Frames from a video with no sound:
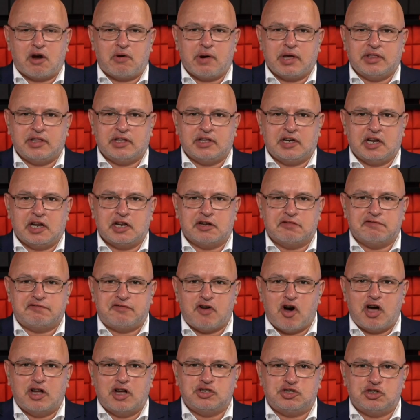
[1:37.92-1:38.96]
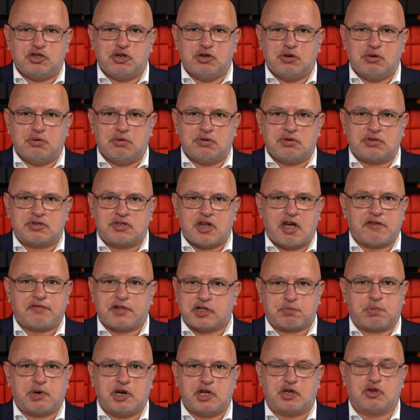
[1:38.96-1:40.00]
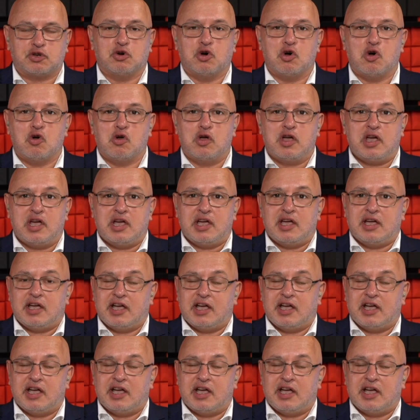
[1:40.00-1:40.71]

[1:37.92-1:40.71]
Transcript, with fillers: go around the internet and find you stuff that's pretty cool.